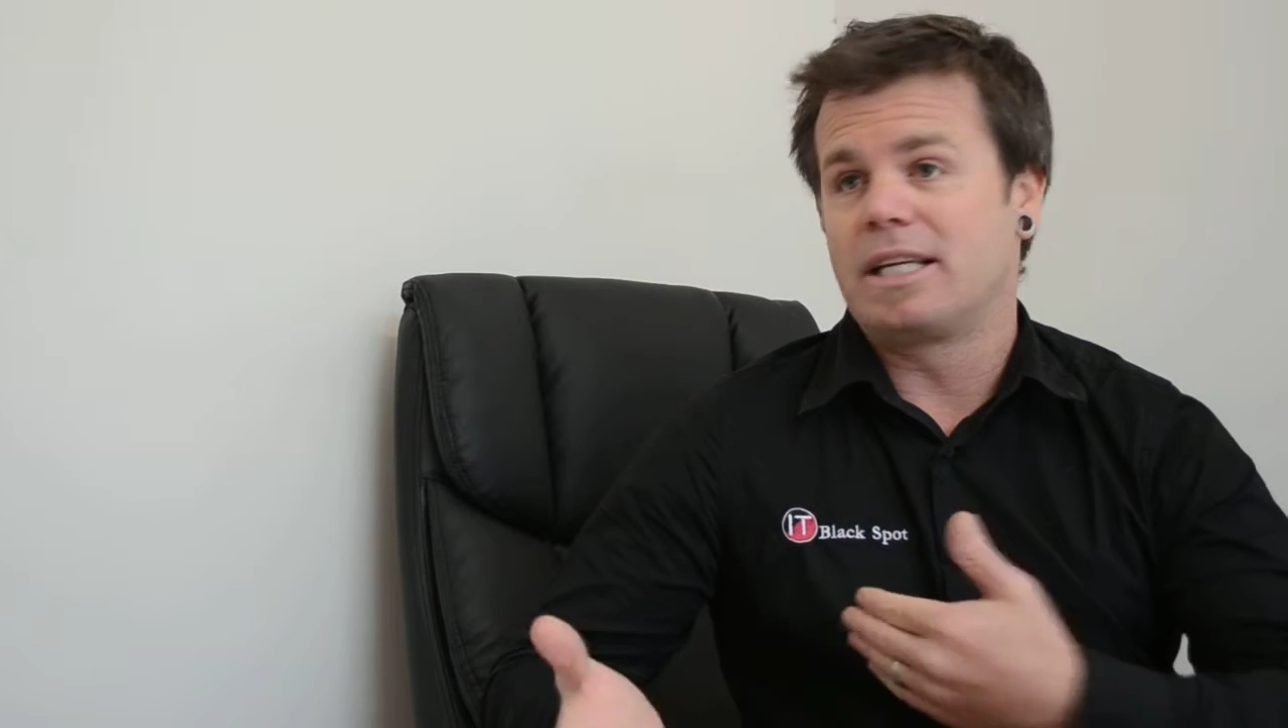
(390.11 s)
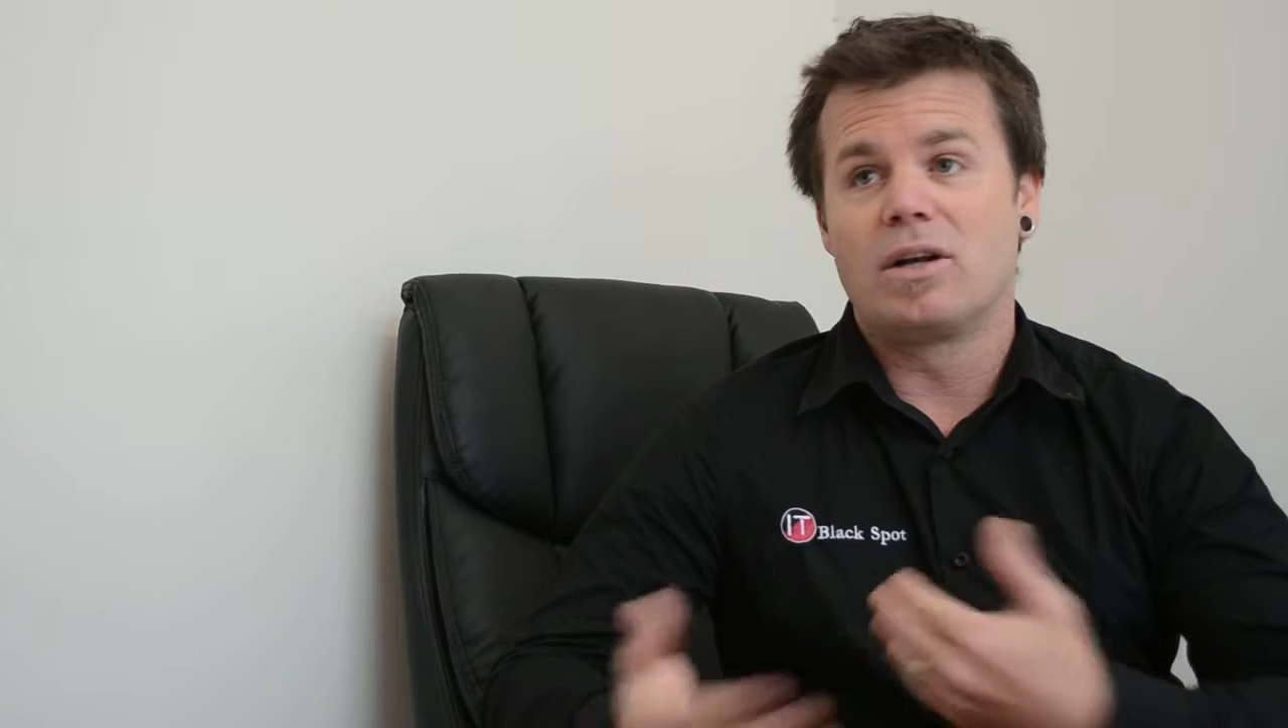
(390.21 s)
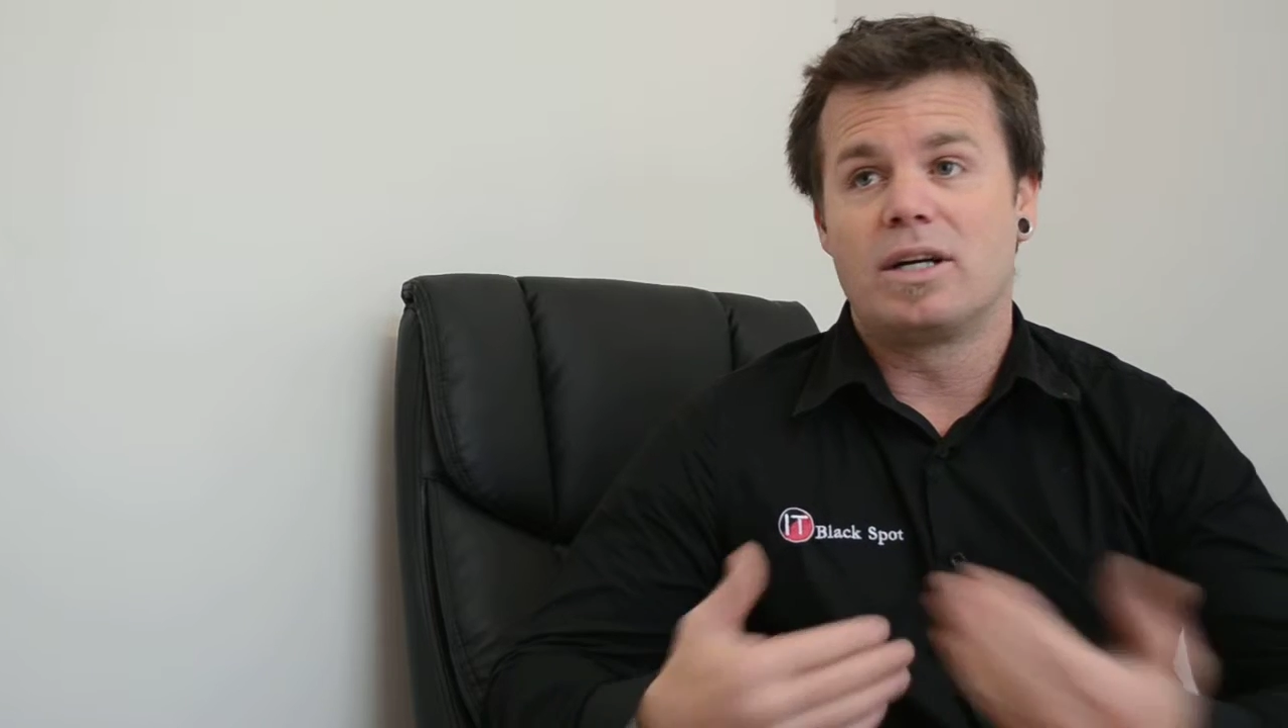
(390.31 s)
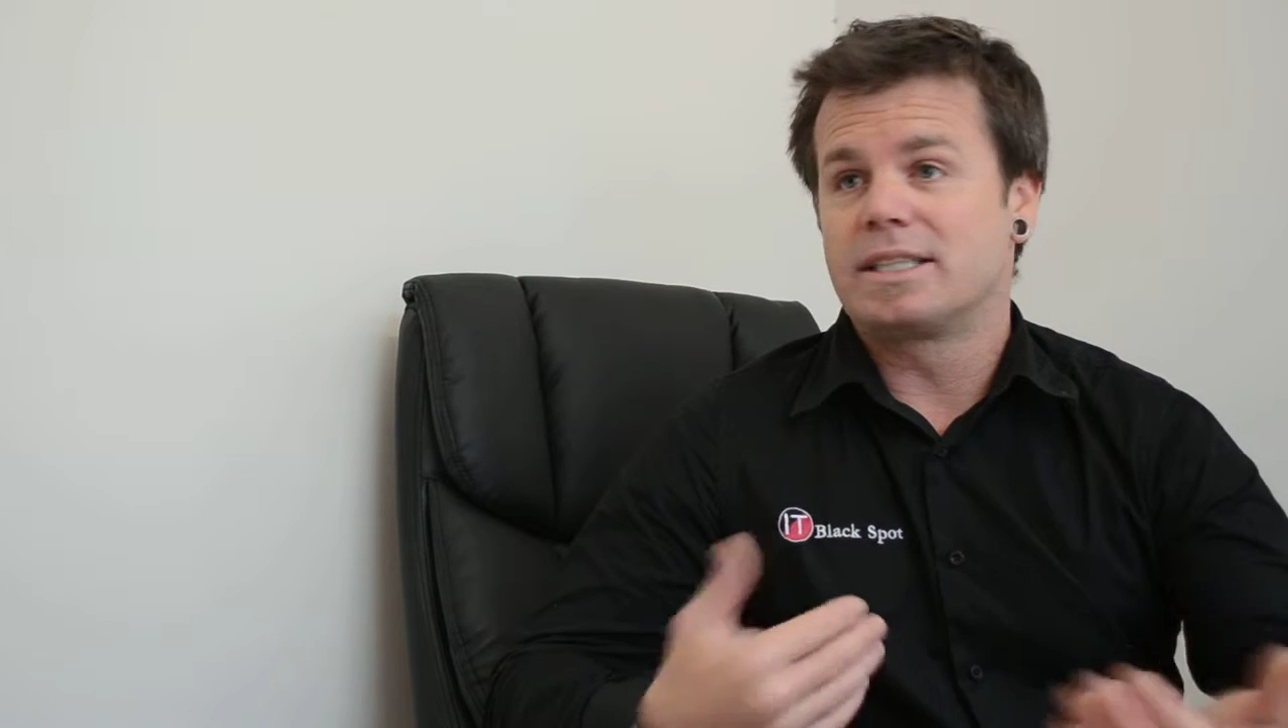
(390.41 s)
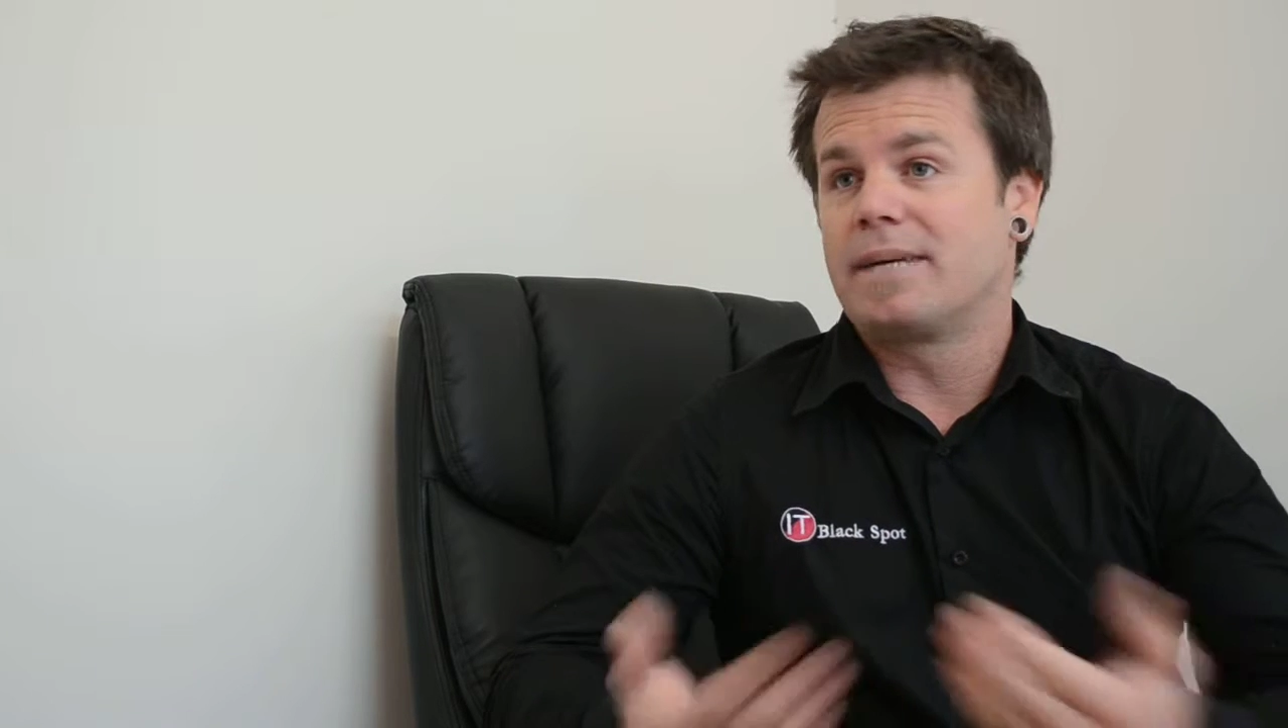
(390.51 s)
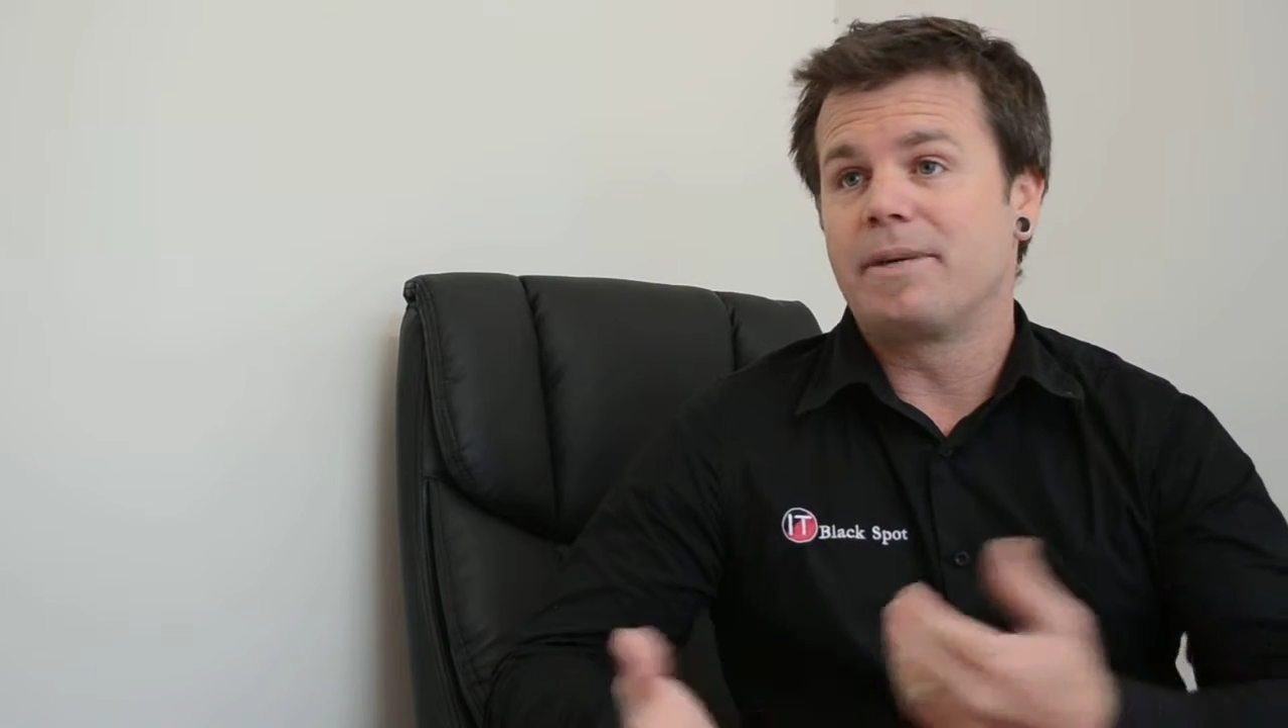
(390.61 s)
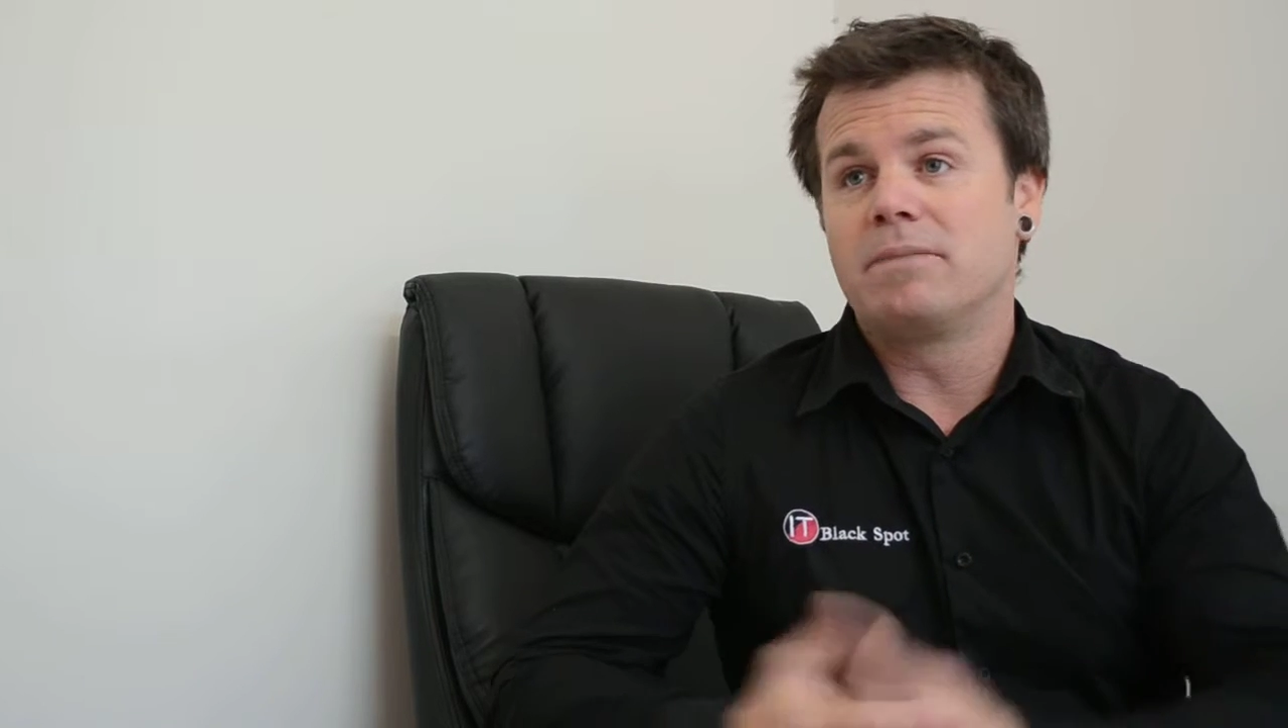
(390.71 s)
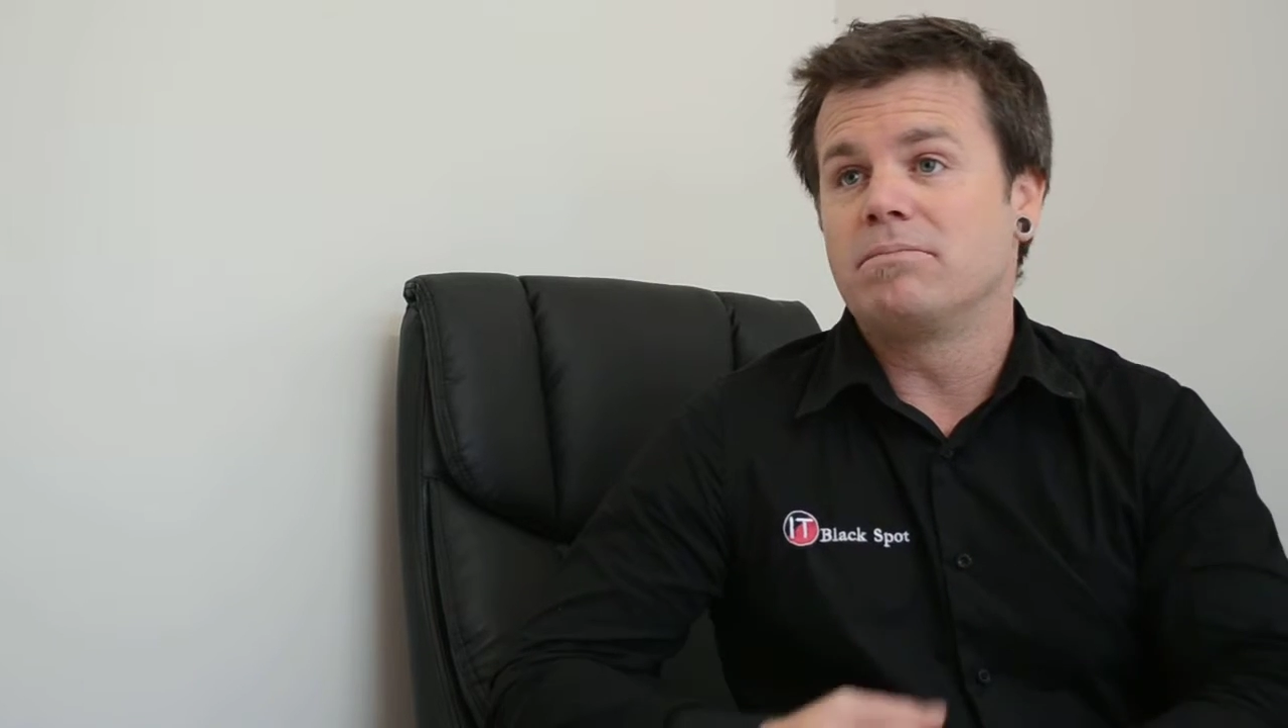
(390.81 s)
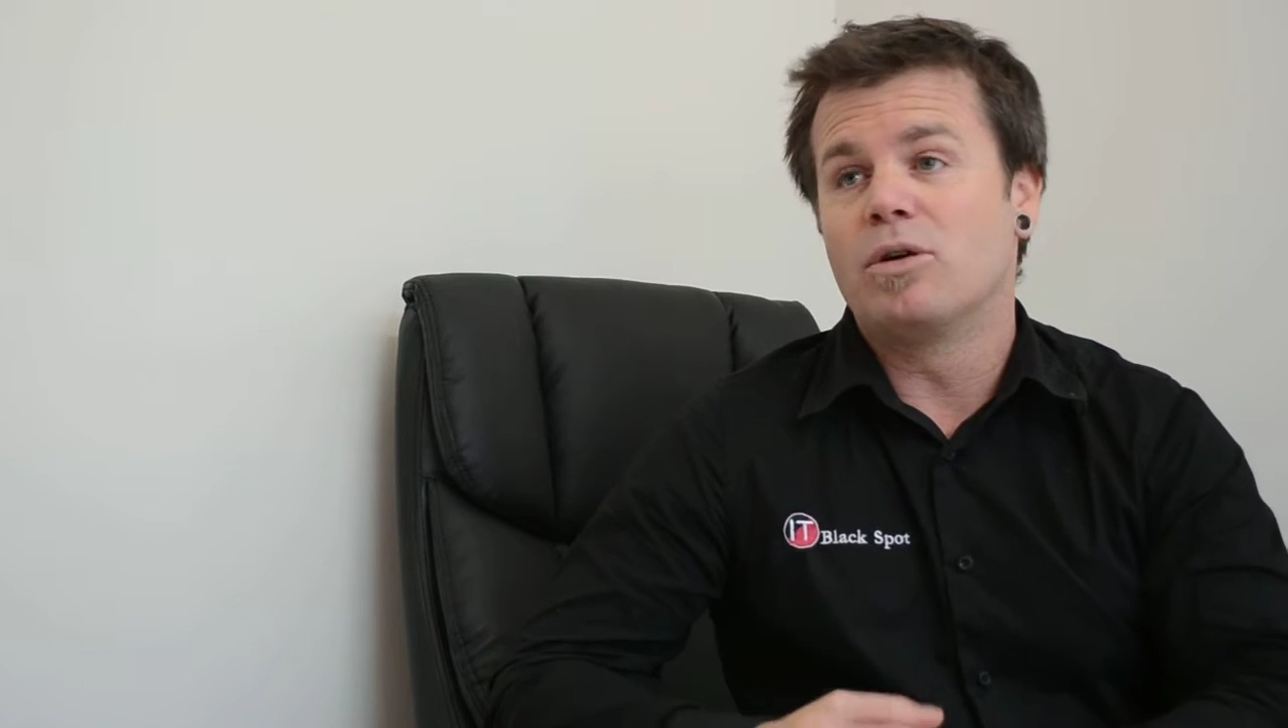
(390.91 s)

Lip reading: clients coming in,